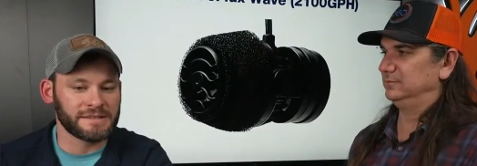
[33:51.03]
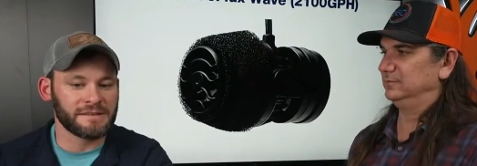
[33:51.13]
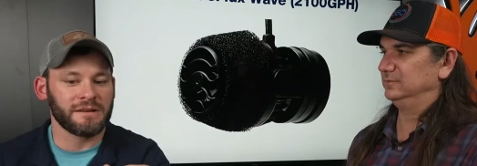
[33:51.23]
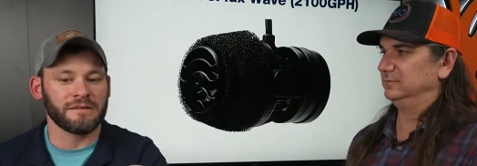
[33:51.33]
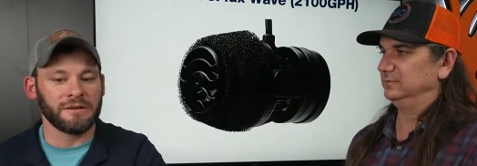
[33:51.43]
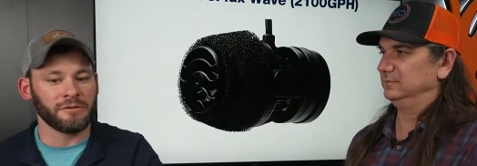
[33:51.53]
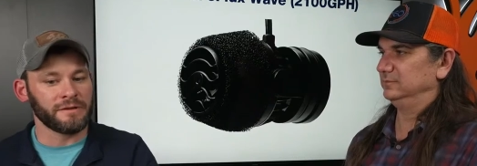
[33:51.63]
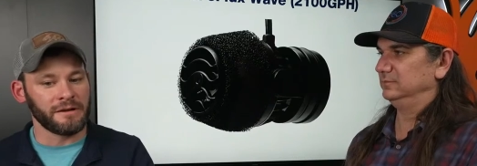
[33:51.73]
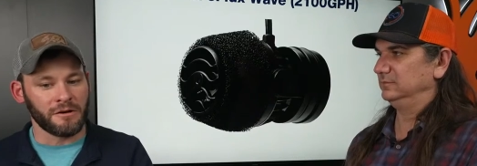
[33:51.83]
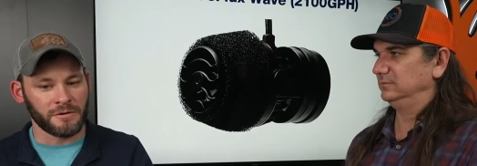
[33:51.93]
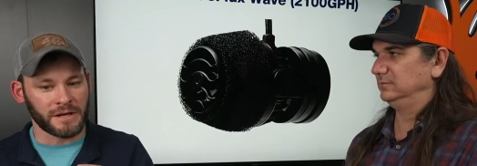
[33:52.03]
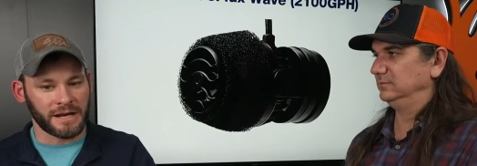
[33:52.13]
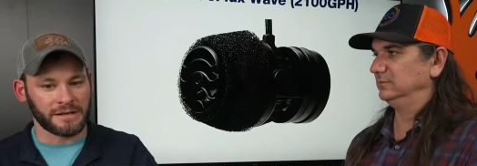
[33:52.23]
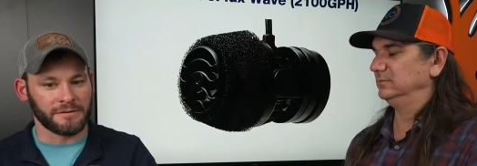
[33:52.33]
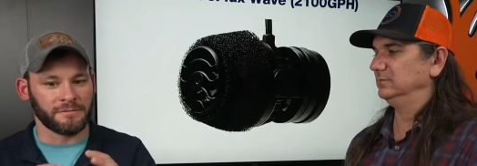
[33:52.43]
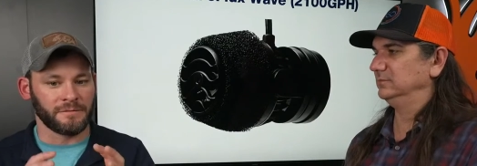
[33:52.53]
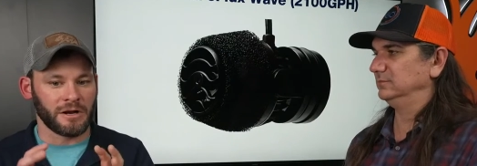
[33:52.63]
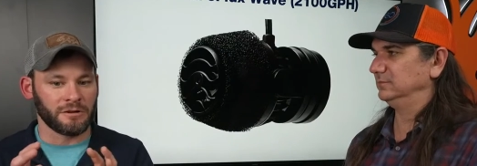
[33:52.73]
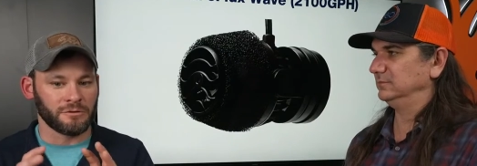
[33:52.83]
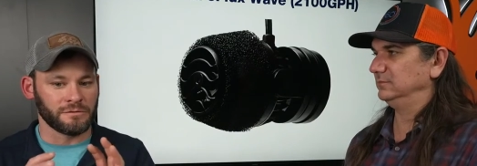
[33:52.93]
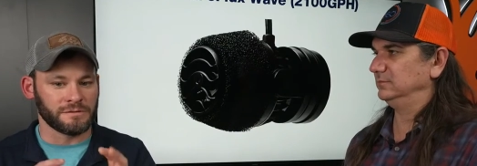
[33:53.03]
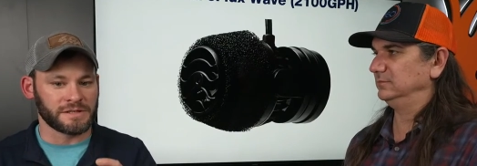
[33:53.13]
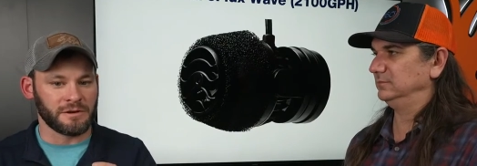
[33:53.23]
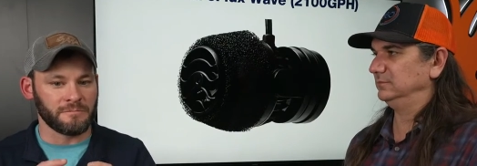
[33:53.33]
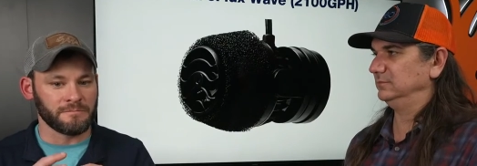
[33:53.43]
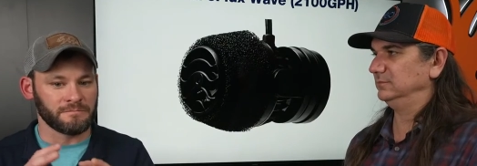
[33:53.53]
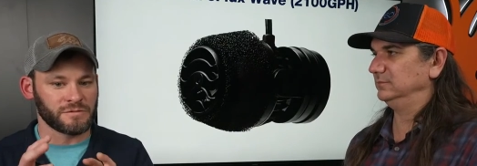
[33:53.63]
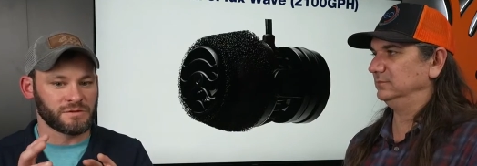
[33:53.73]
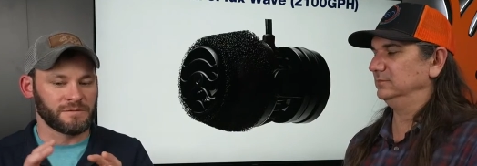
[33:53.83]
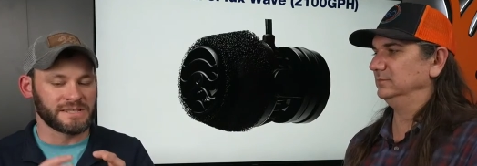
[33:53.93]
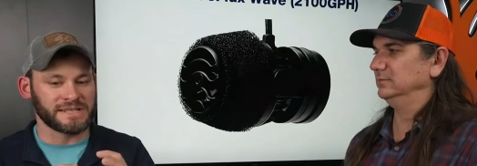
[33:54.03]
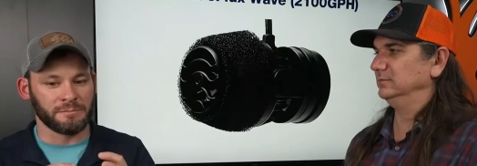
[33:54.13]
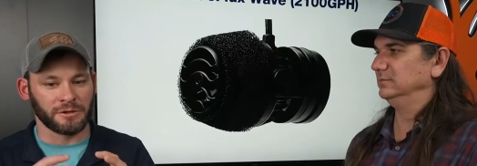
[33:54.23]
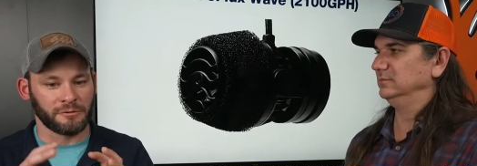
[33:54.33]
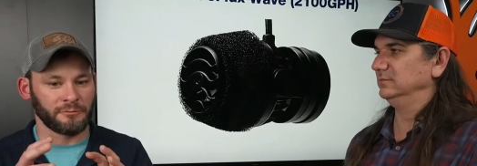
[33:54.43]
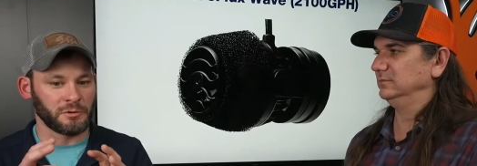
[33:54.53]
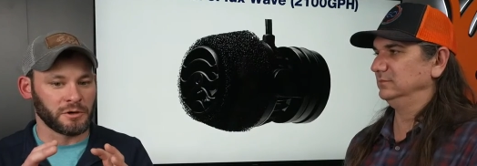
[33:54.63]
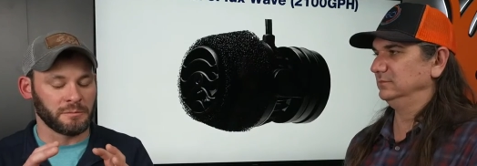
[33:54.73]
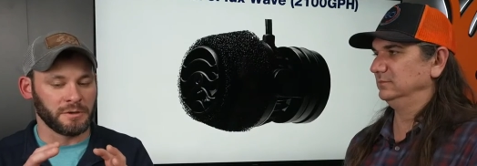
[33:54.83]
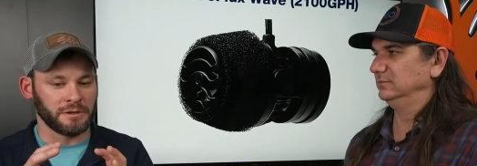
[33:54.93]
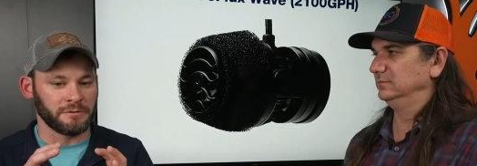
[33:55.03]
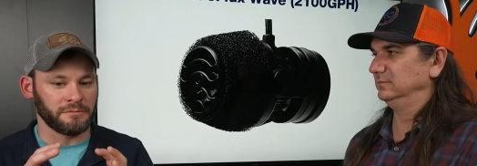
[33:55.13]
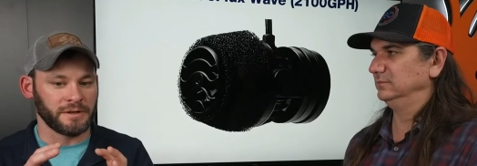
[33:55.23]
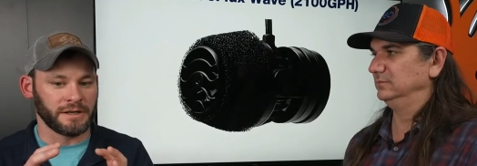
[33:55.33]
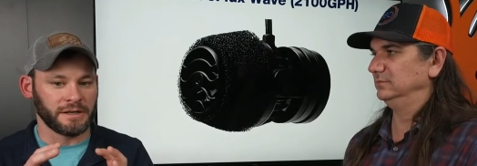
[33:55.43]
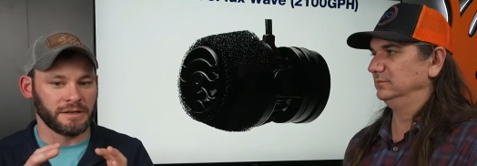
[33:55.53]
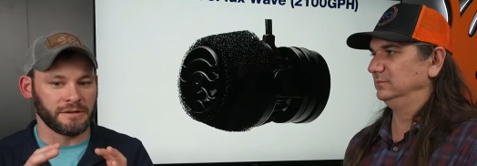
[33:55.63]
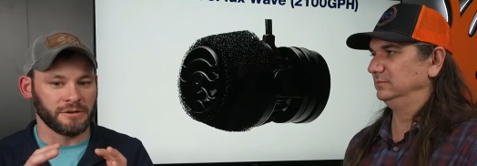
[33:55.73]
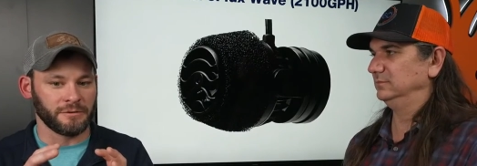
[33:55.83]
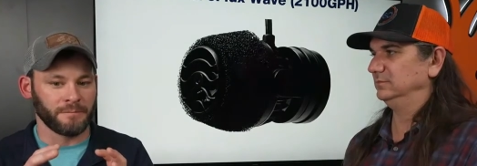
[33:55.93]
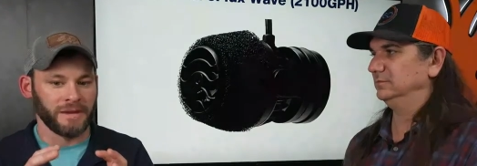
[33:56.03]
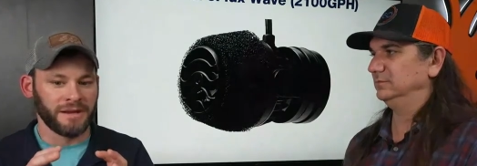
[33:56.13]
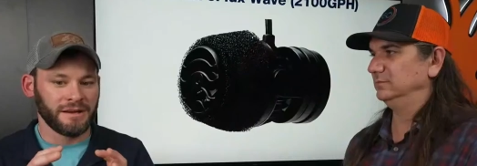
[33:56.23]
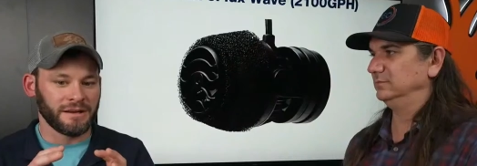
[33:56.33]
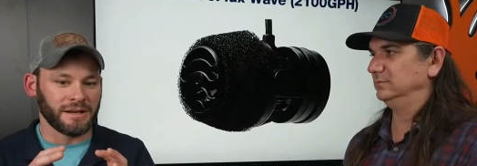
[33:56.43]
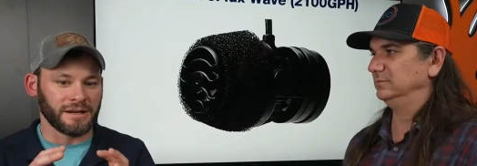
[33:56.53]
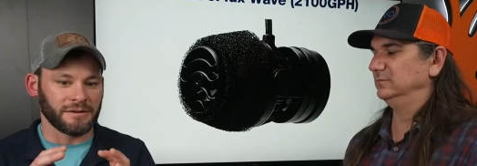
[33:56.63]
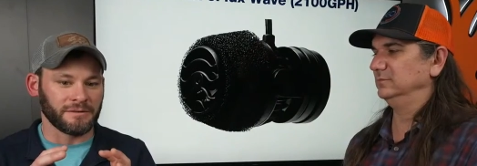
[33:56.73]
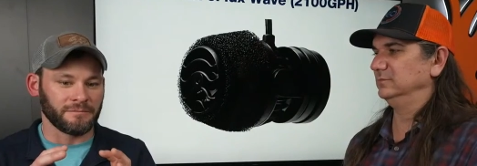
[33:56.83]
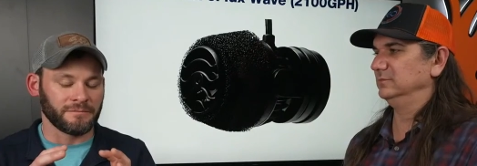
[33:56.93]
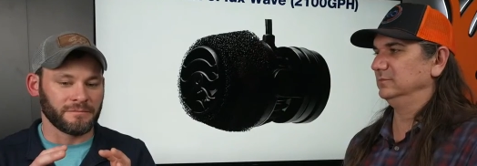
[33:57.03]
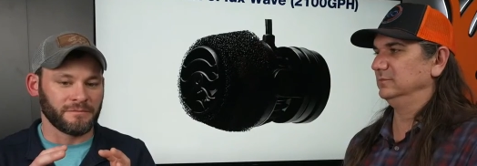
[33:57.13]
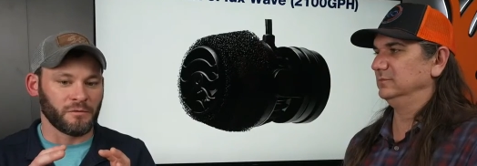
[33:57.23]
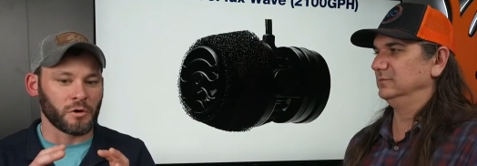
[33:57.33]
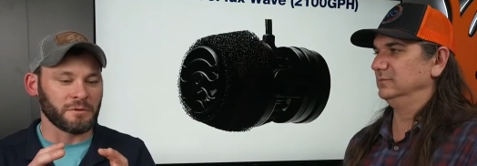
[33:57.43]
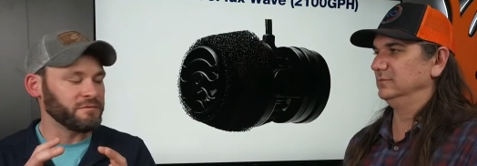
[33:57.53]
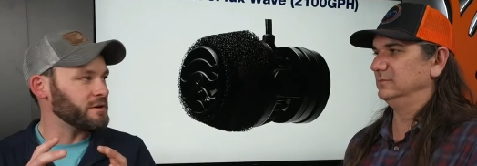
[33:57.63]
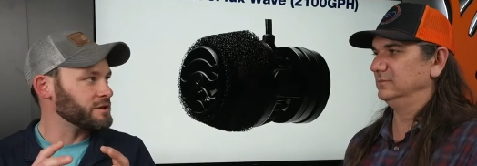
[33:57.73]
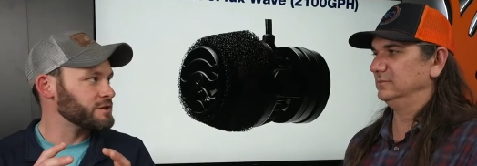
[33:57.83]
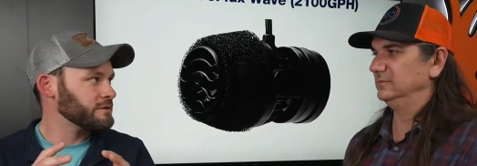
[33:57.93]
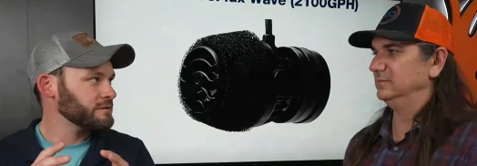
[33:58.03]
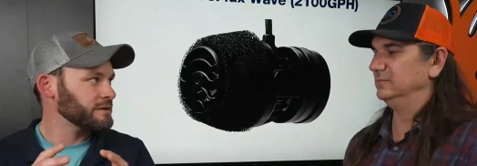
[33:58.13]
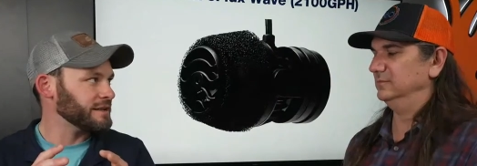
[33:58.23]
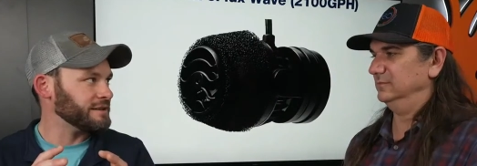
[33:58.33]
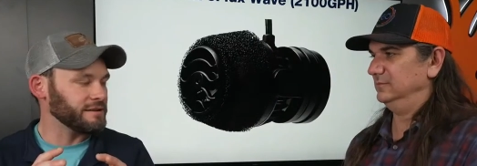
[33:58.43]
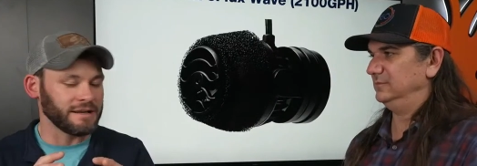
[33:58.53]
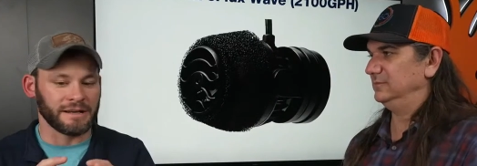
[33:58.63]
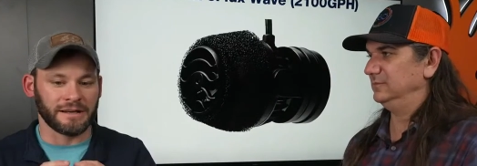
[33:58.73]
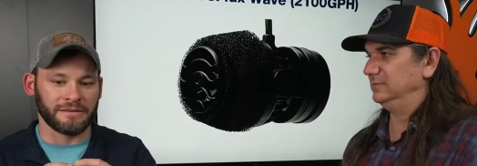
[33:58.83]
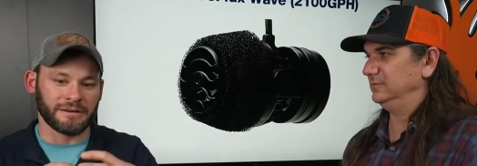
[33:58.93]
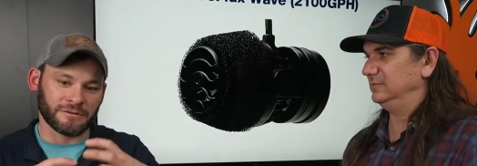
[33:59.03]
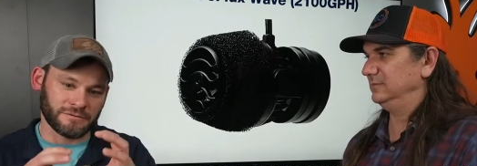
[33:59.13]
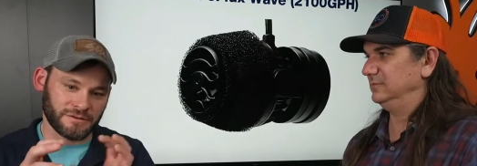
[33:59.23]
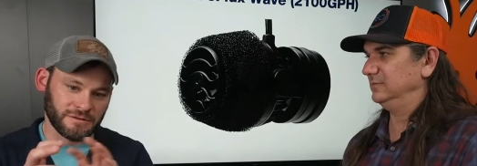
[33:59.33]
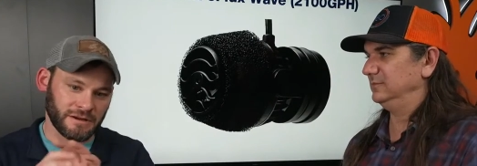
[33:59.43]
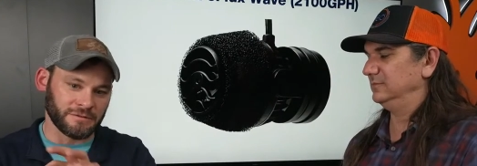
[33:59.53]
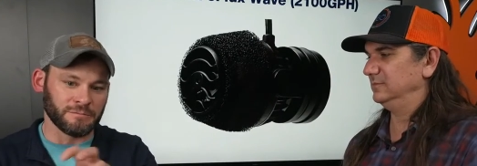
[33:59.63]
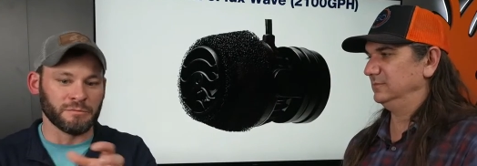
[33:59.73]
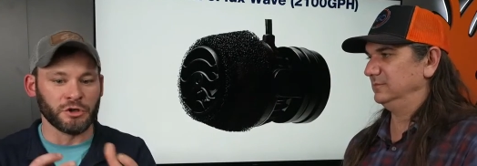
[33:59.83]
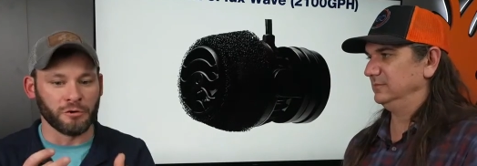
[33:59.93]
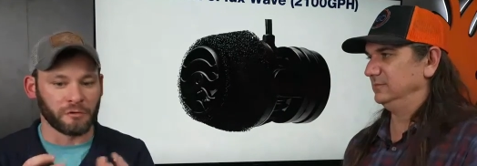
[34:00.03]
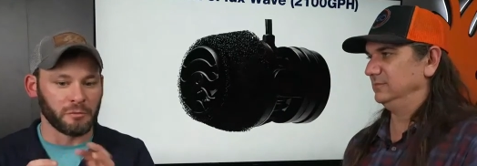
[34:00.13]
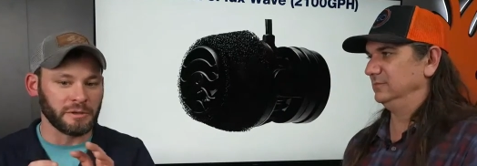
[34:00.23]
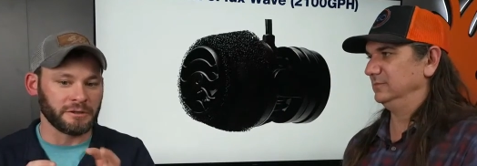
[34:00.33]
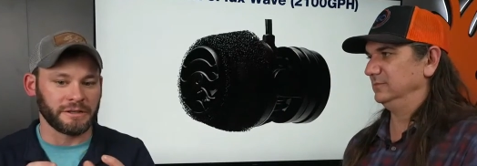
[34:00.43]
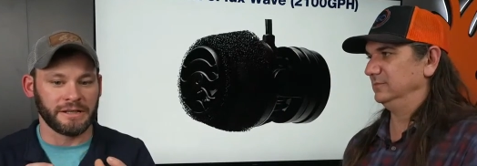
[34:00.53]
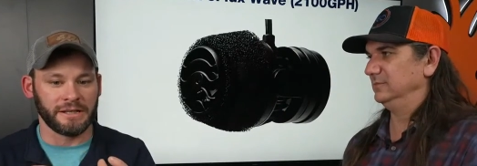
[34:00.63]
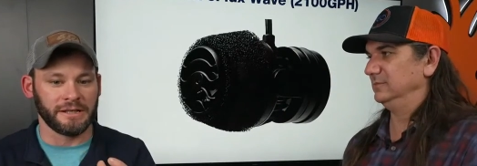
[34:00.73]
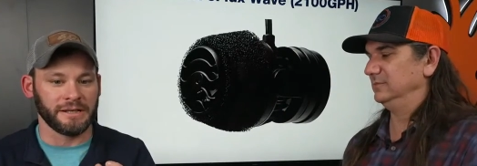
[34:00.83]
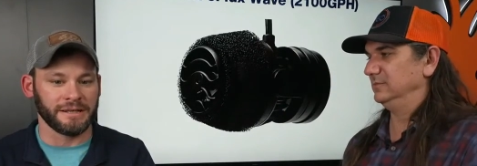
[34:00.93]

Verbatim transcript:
Speaker 1: so, you know, they all kind of follow some similar form of, uh, you know, uh, form and function in mm-hmm. the, their uh, maneuverability